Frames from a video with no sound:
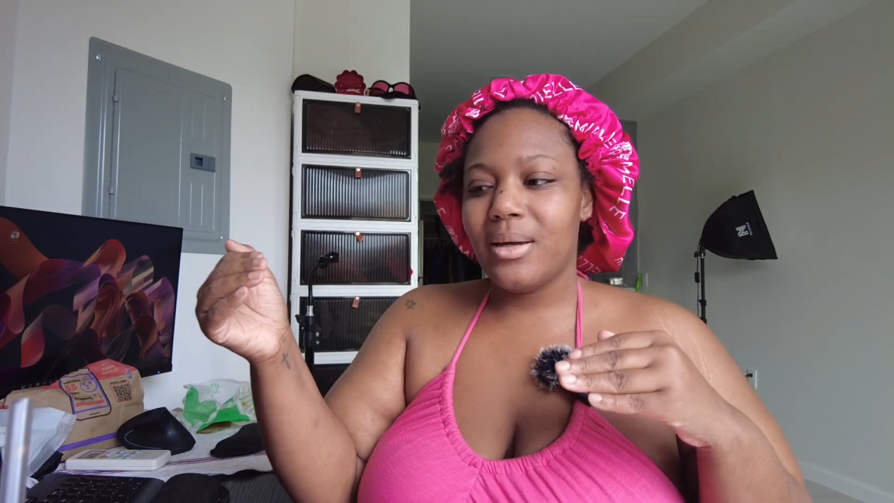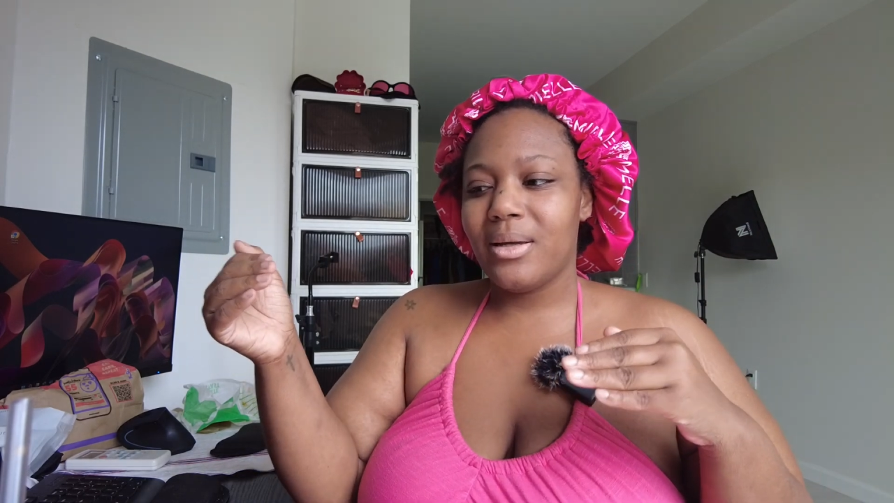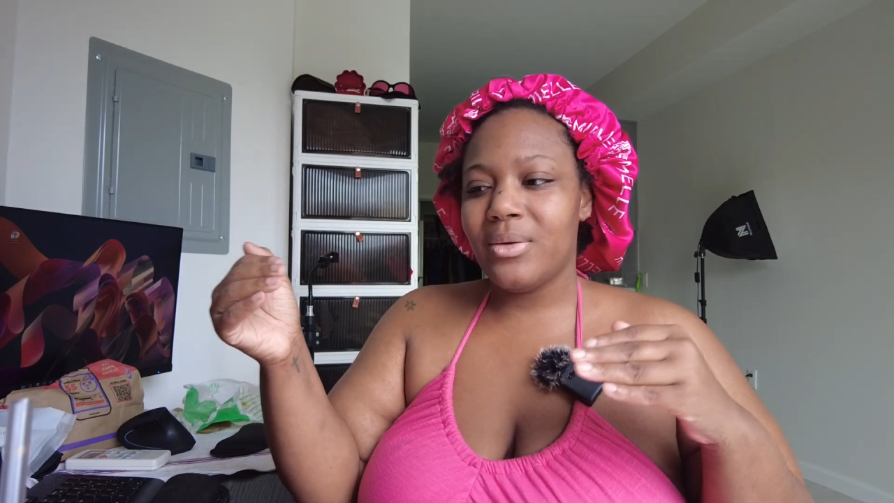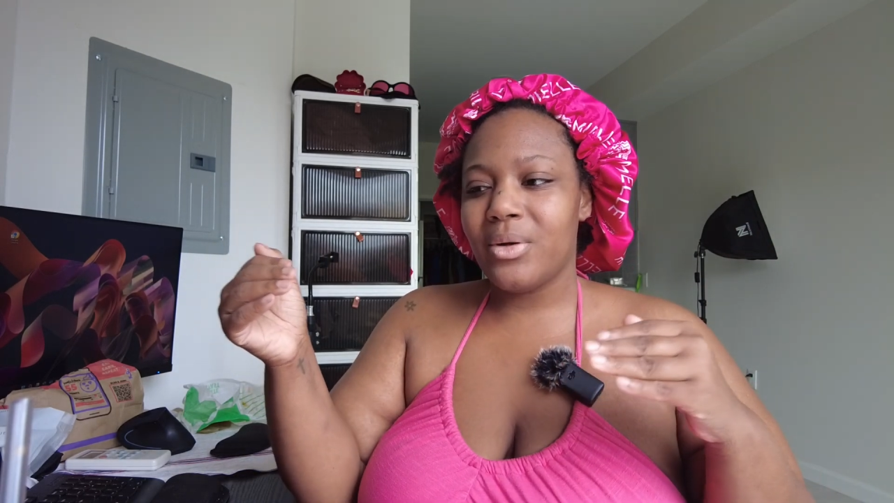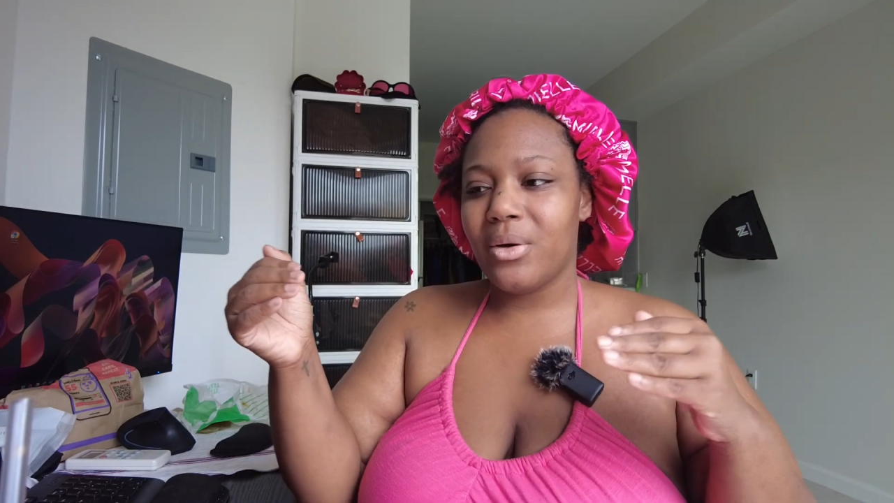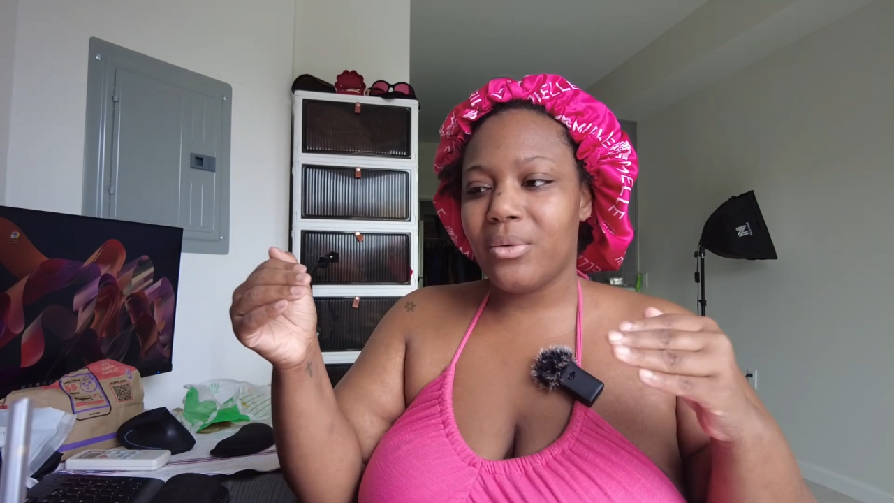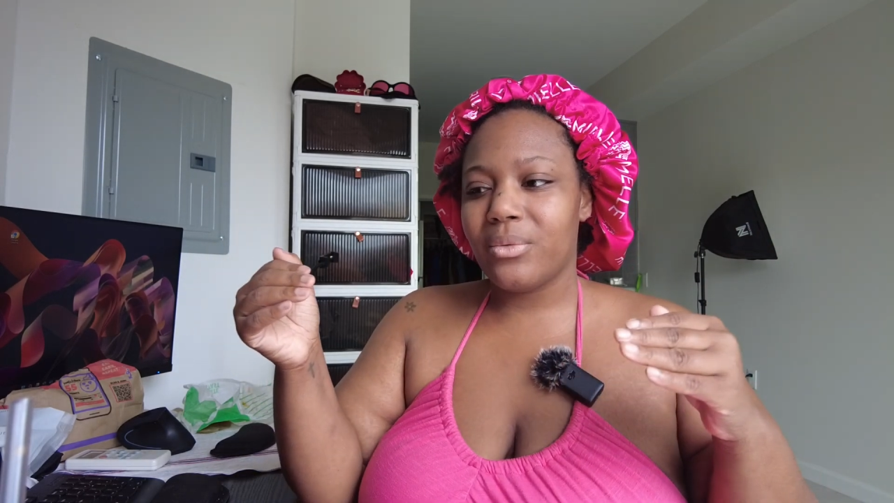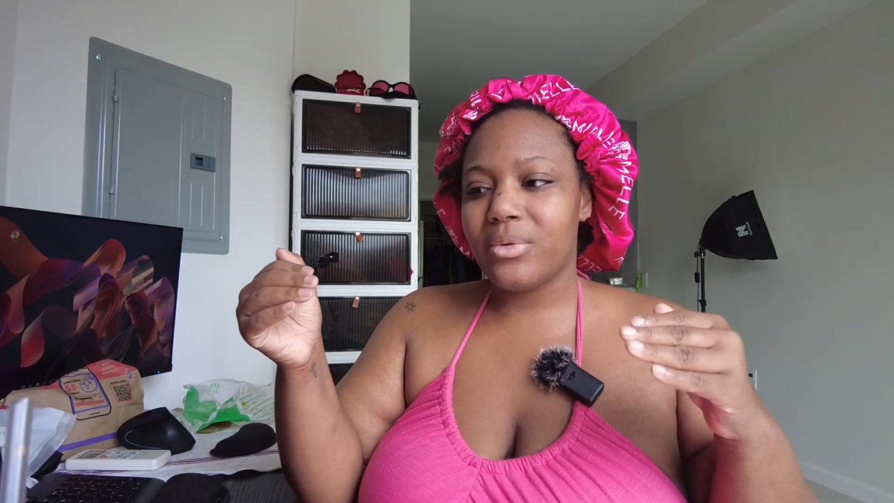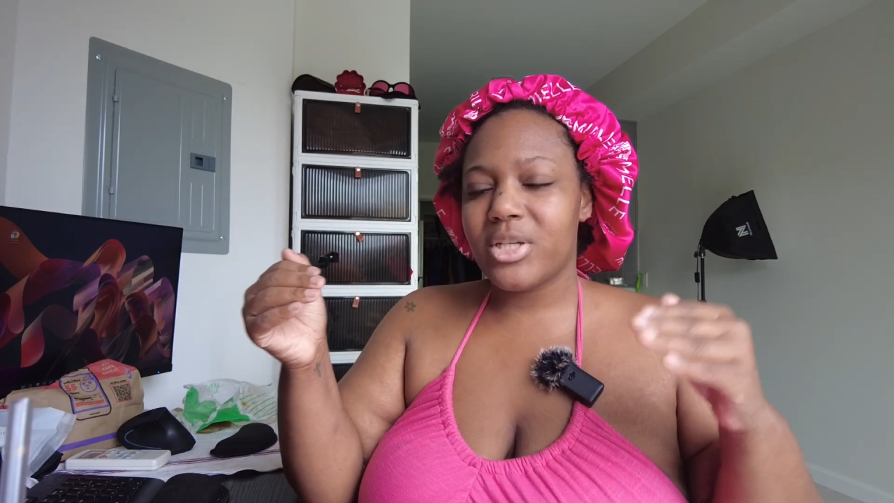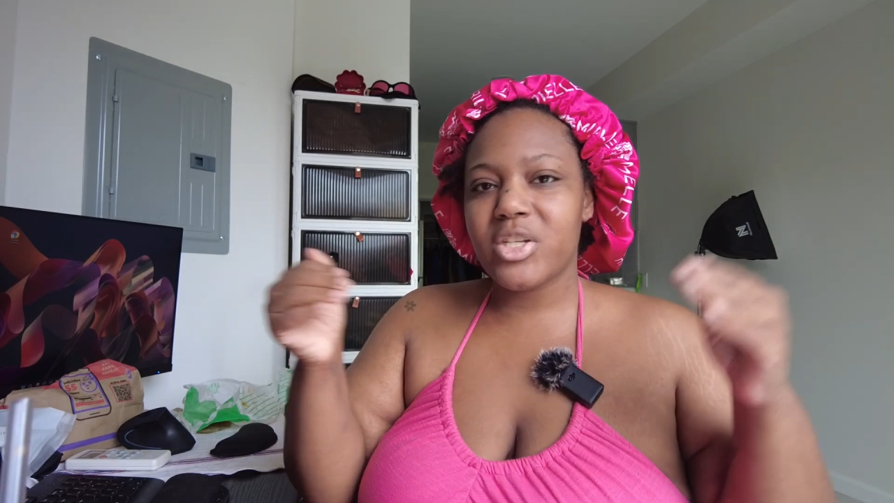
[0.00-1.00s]

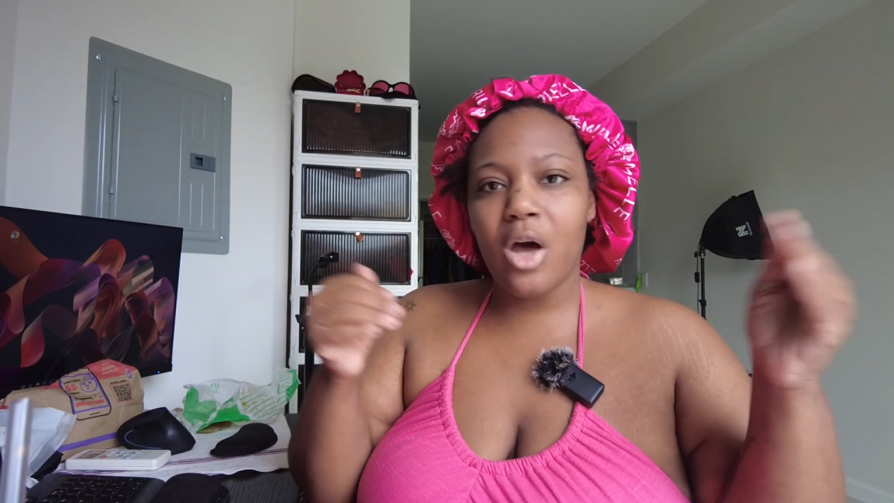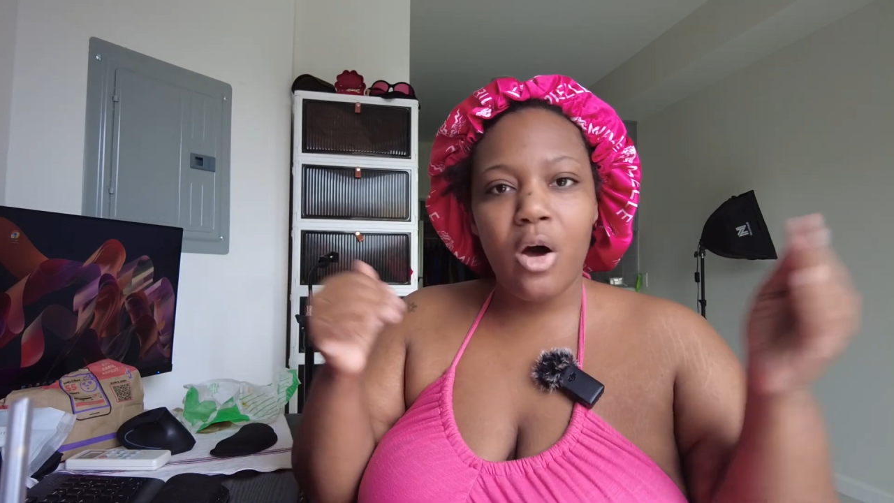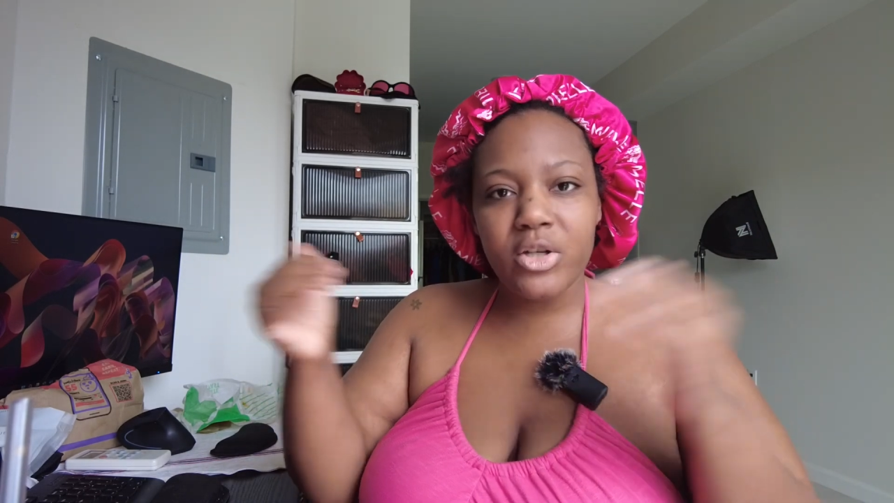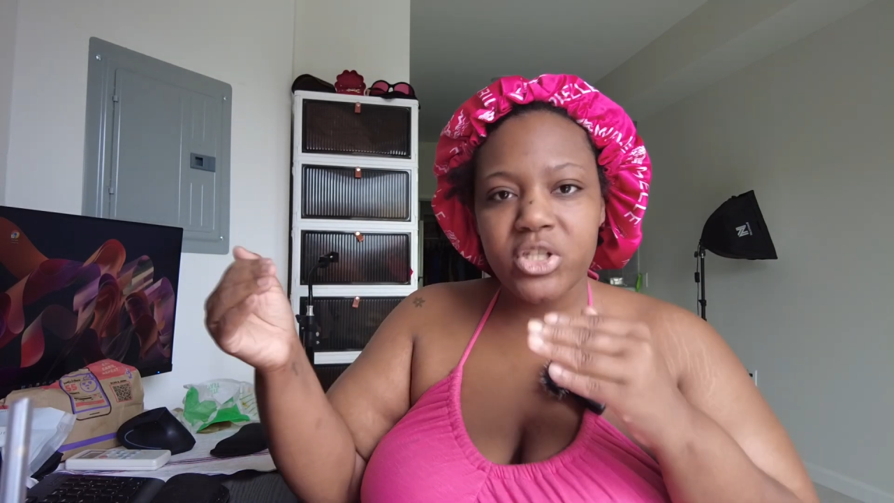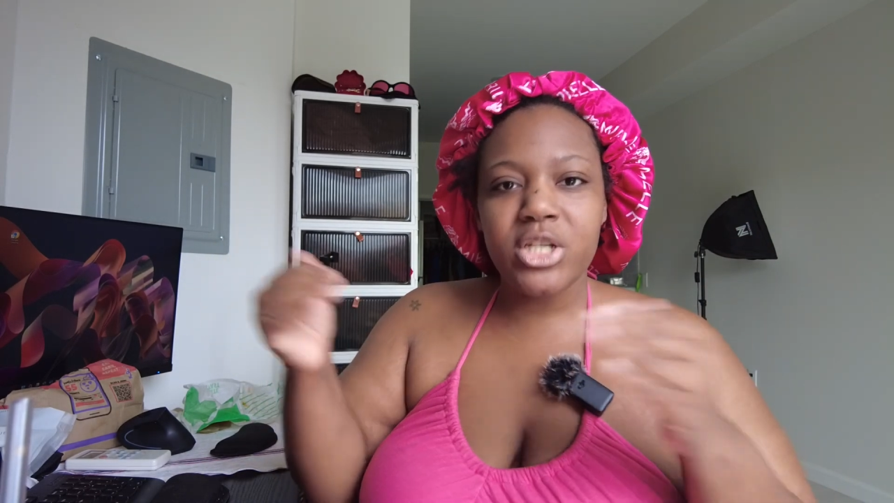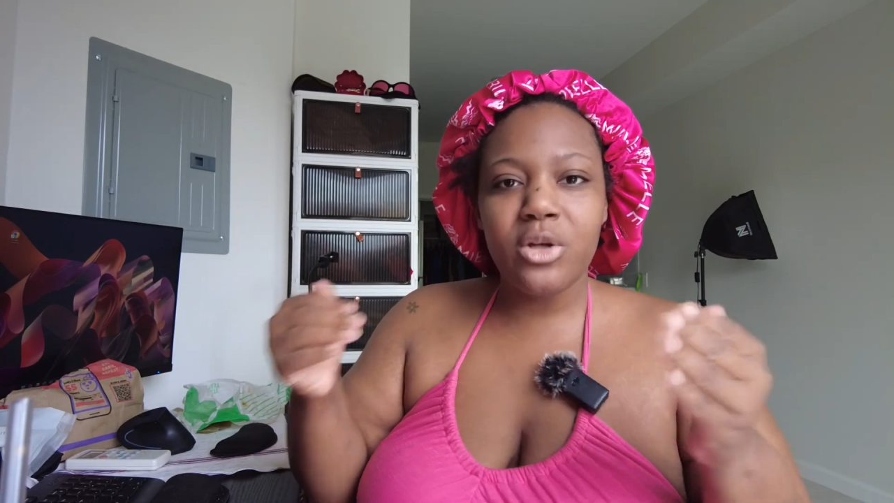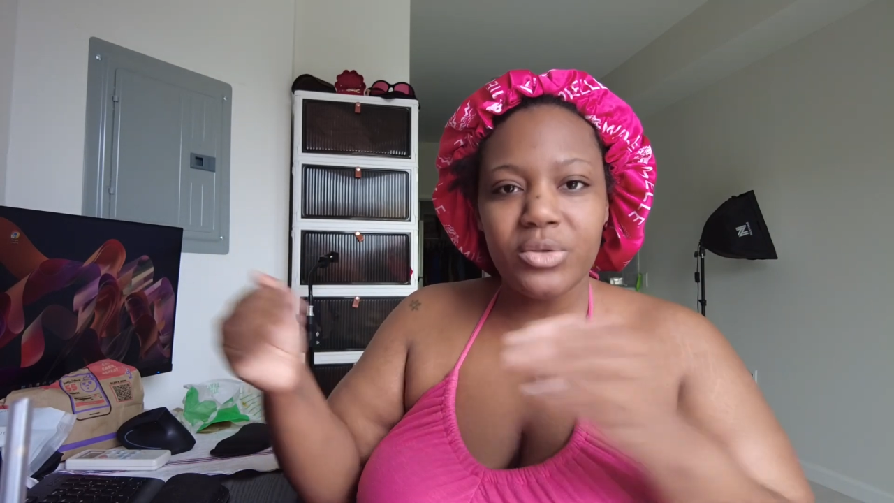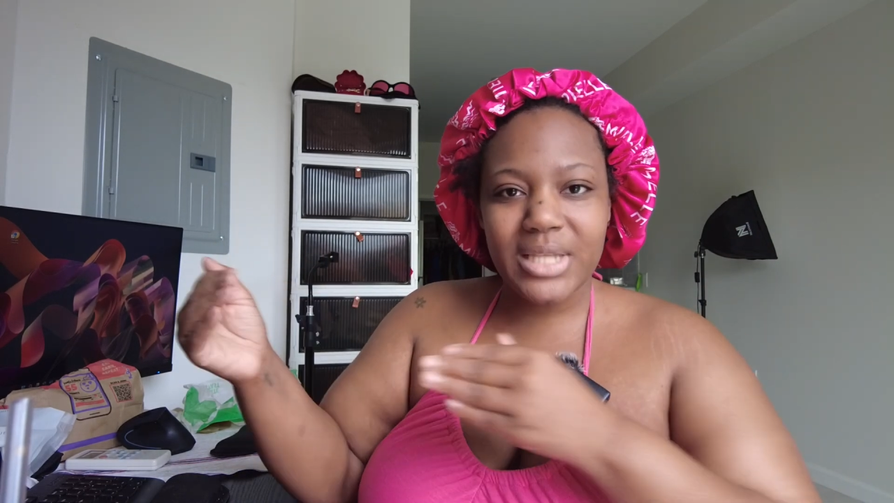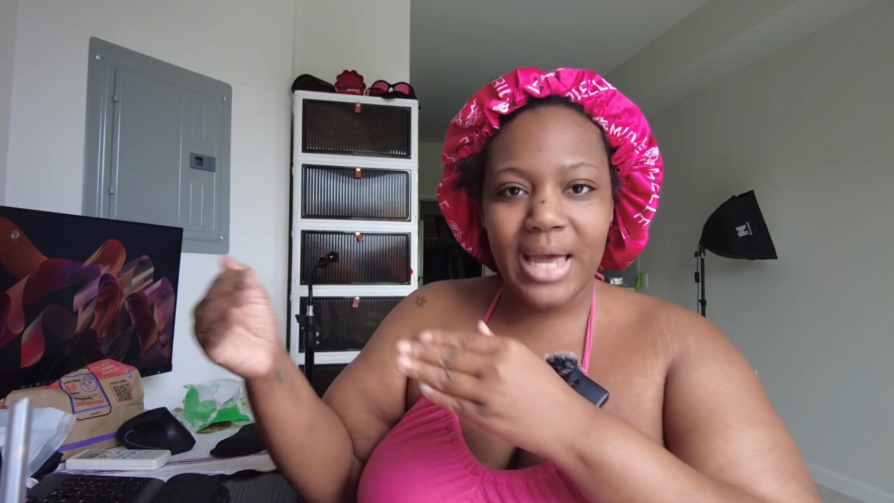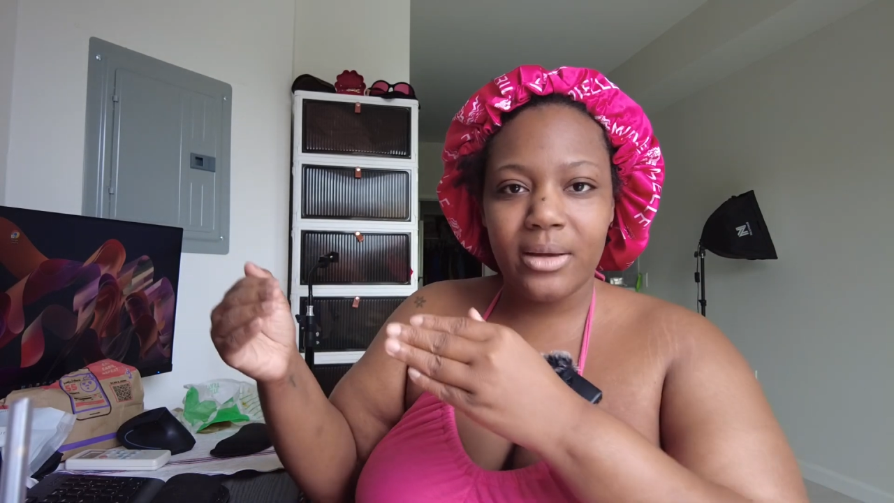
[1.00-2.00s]
she
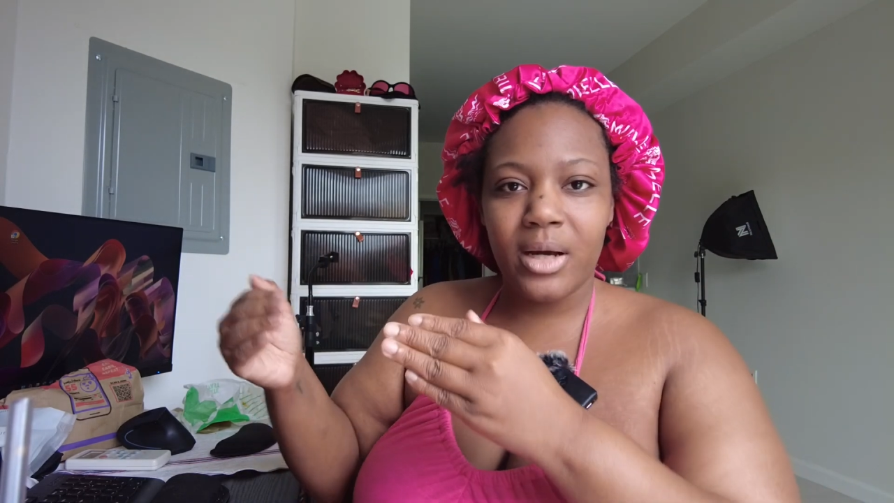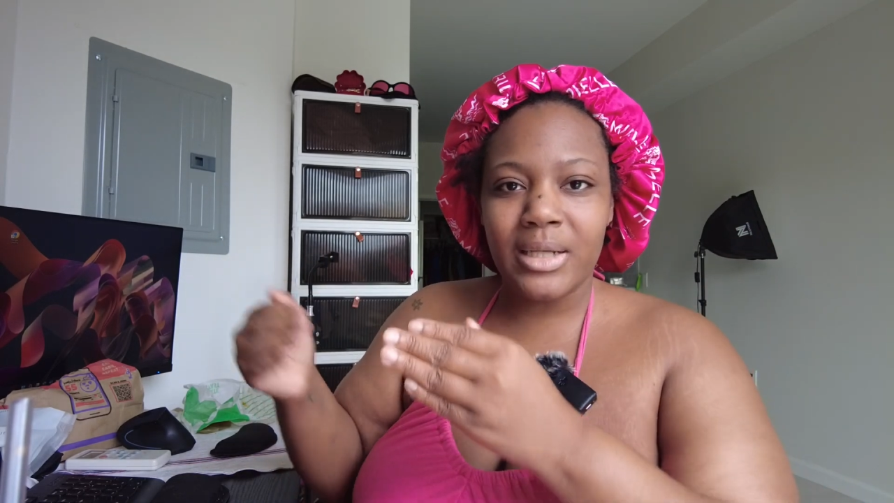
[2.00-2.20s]
knows that a